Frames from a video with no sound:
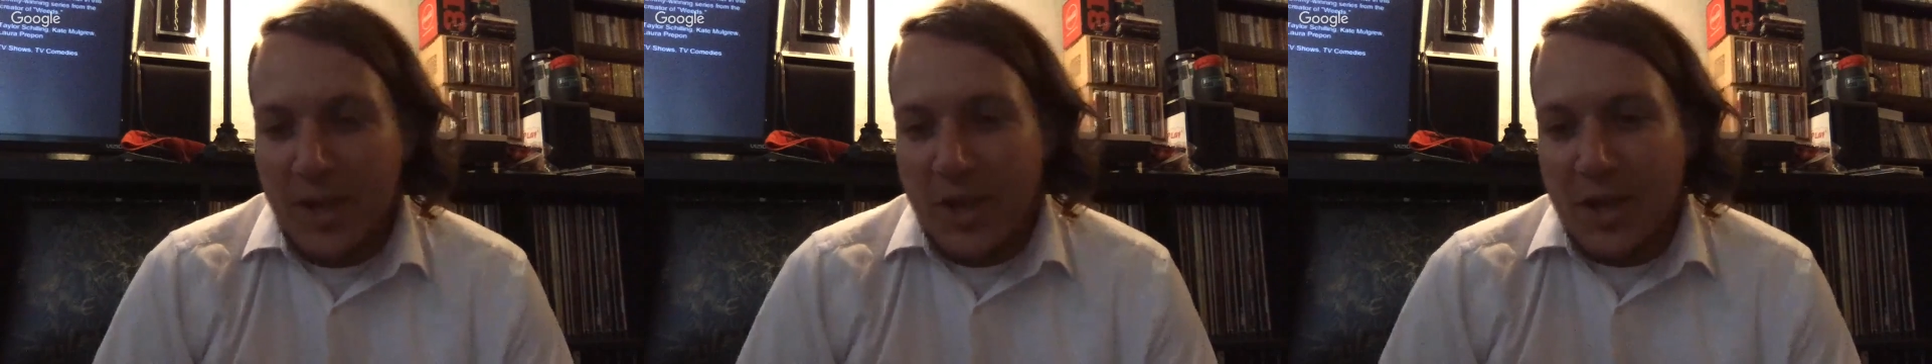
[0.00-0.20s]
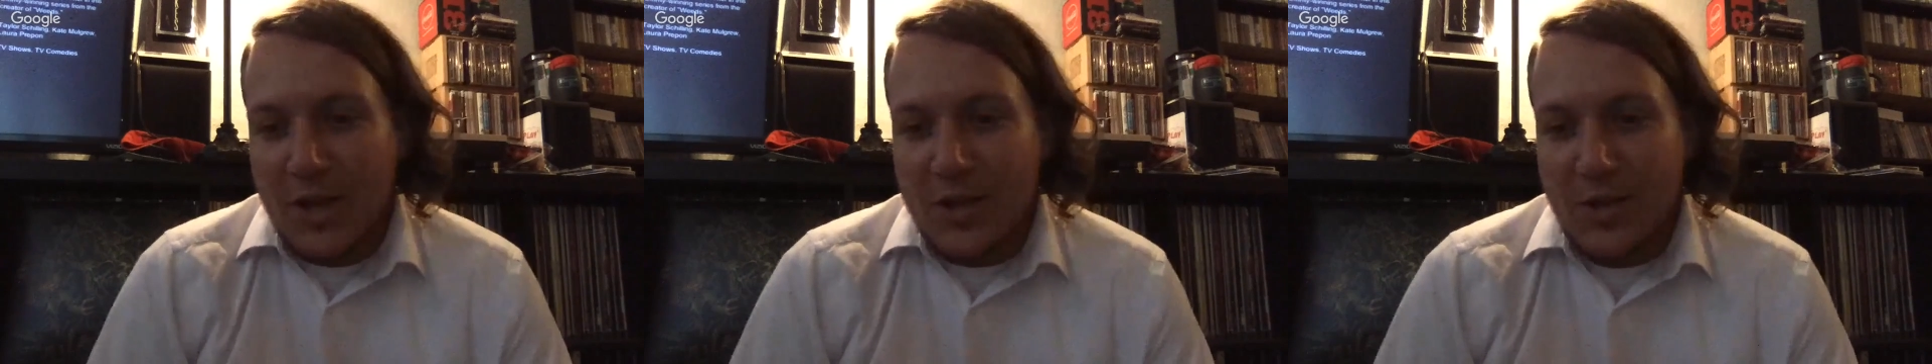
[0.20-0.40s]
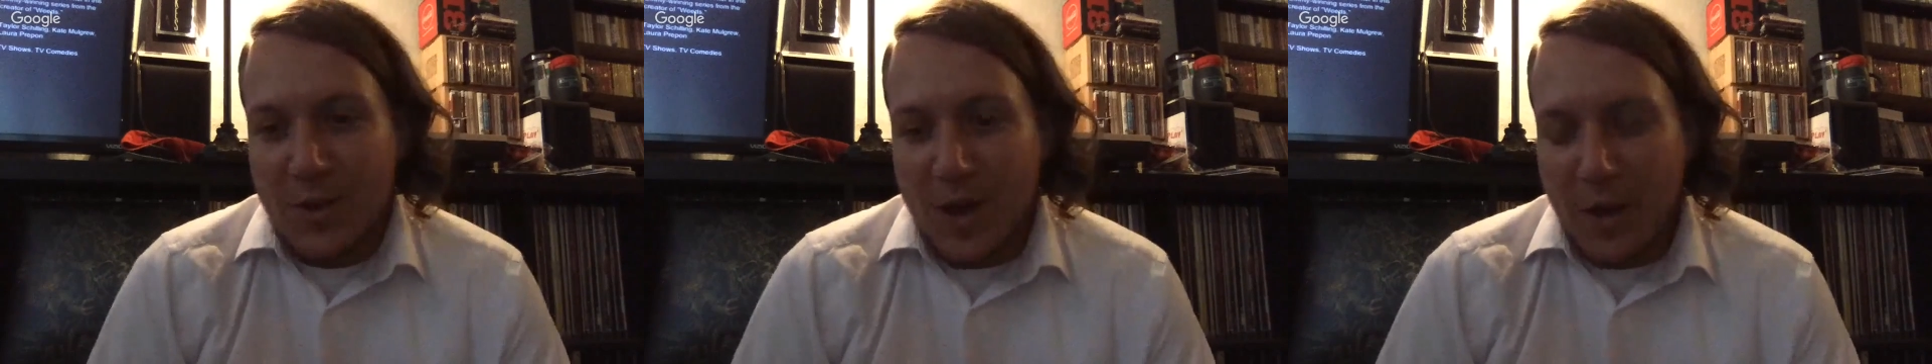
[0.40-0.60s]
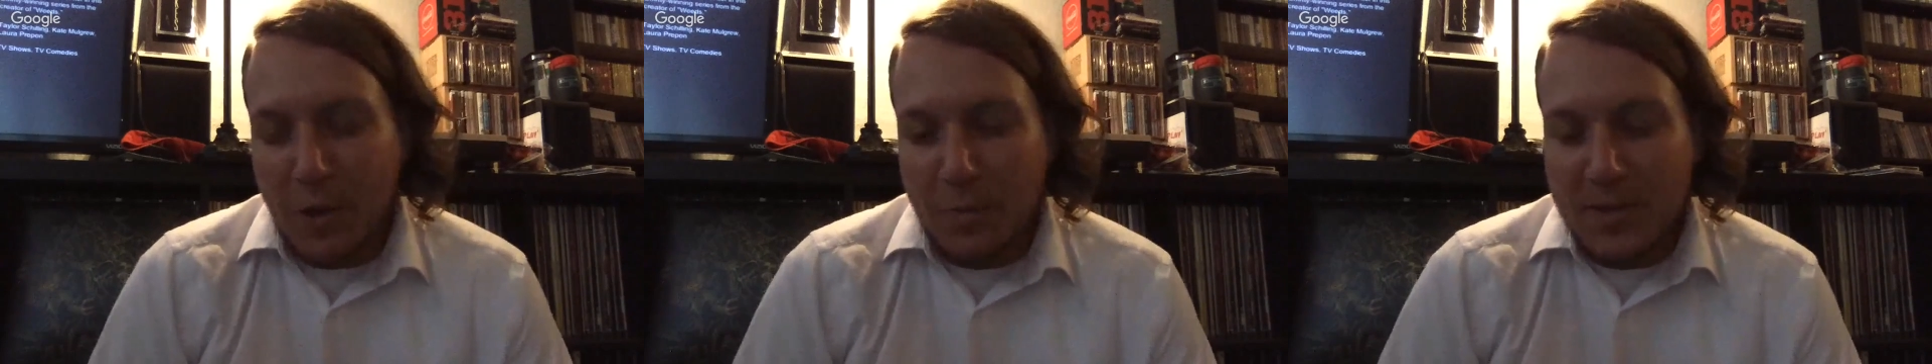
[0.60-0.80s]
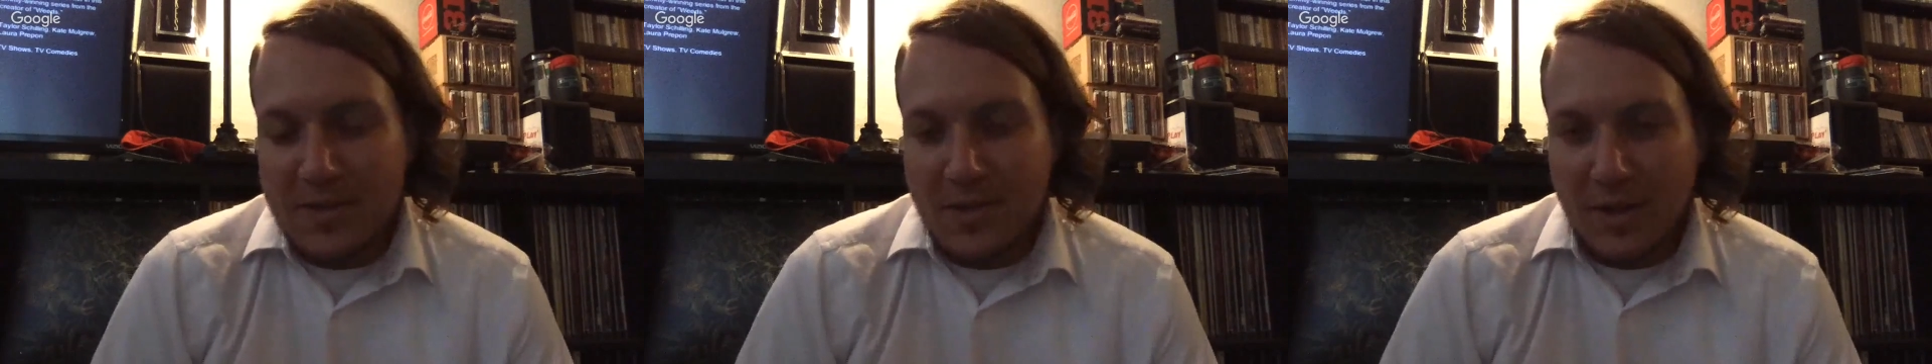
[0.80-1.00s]
So I will be
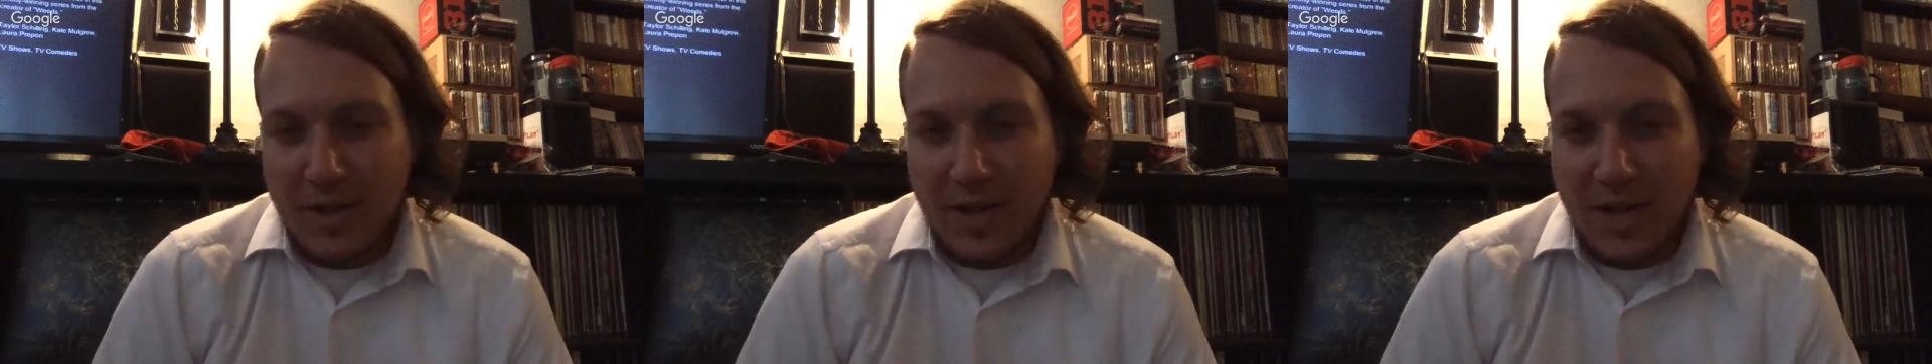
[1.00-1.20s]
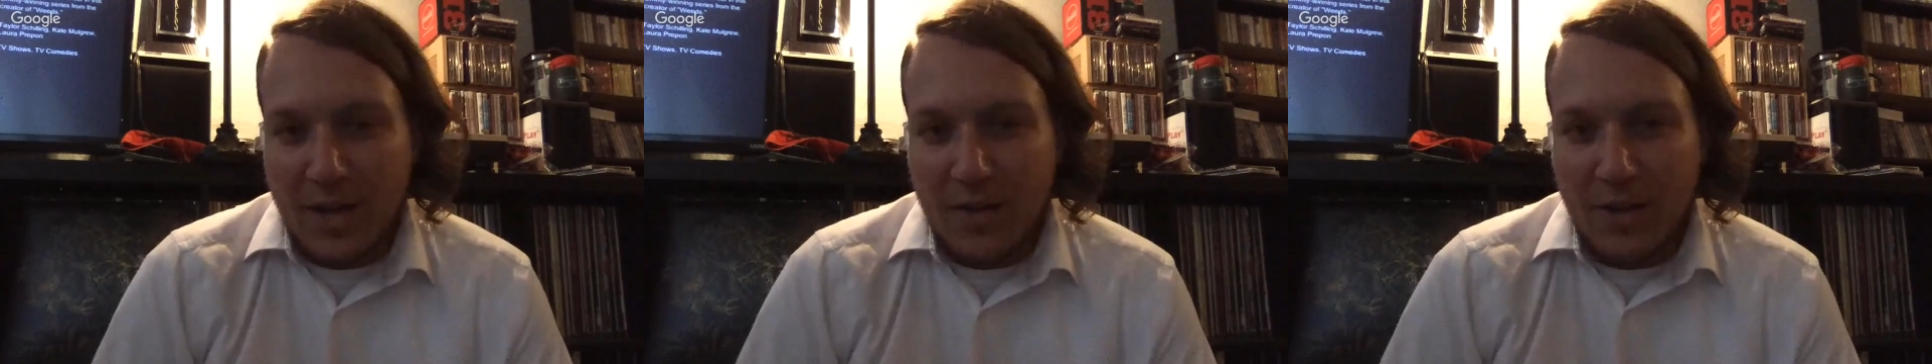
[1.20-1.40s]
starting out